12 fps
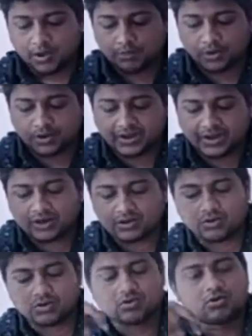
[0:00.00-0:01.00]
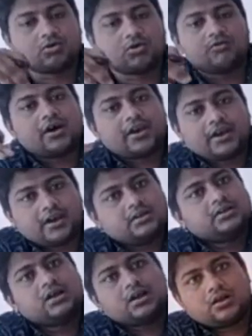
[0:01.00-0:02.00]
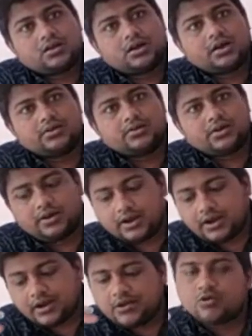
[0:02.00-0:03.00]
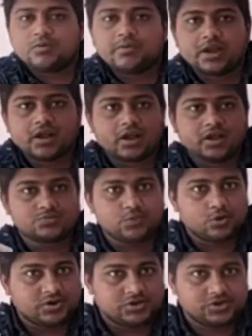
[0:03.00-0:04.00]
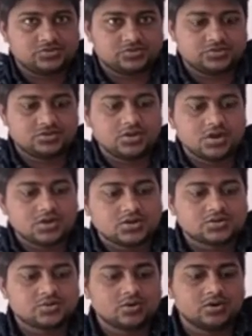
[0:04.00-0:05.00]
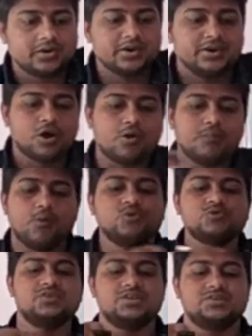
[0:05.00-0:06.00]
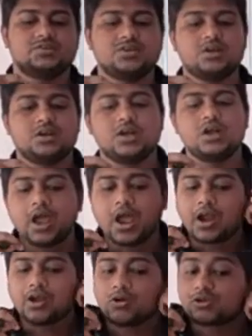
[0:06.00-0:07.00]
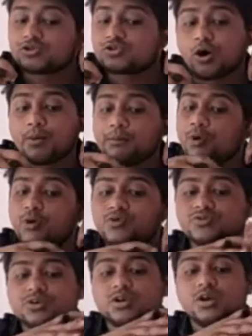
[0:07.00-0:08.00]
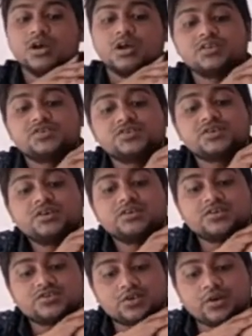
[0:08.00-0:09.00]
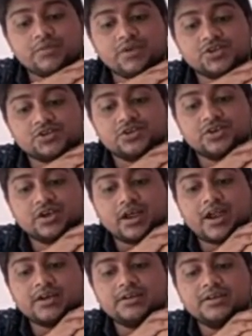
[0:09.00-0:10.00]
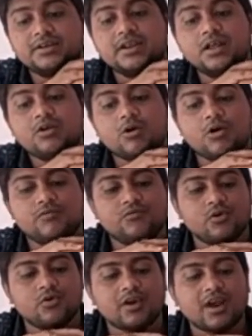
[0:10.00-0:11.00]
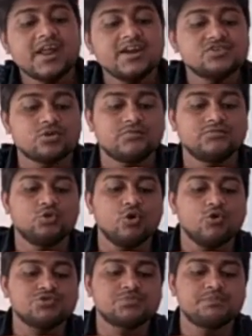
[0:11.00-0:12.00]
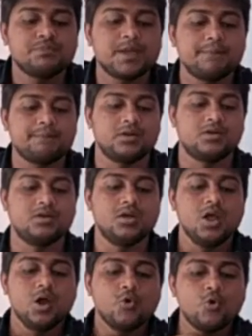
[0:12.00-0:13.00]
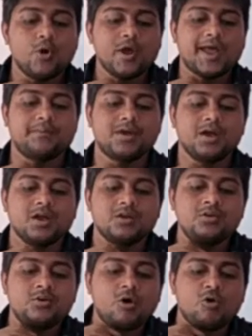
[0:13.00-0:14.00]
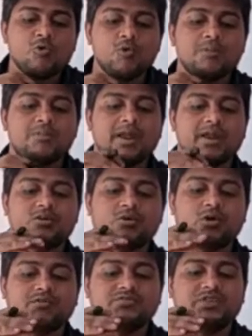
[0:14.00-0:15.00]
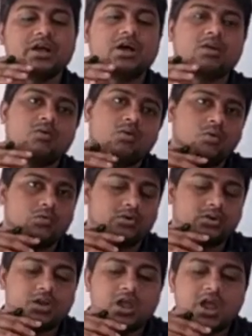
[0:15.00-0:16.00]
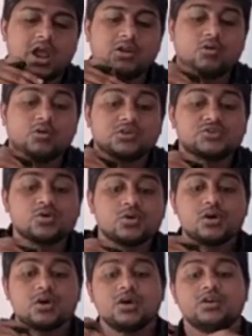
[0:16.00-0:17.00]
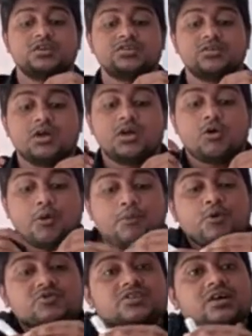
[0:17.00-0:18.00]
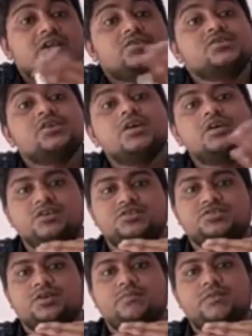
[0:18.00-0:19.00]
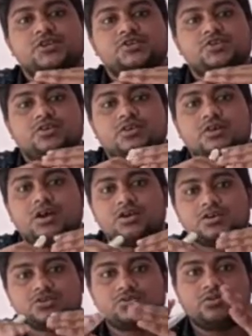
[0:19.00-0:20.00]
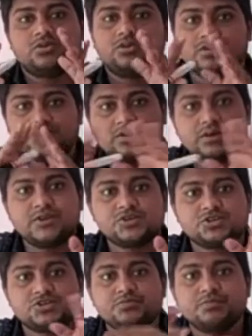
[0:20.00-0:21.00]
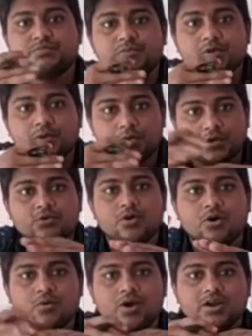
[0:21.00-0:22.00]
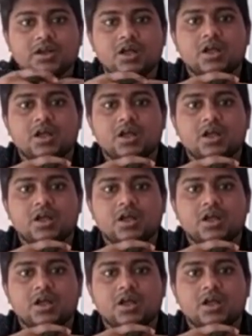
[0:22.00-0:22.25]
Political control over another country and economic exploitation. So India opposed this, and also opposed racial discrimination and denial of rights of those people who have no homeland of their own, and also opposed the racial discrimination. Understood? Discriminations, you know what?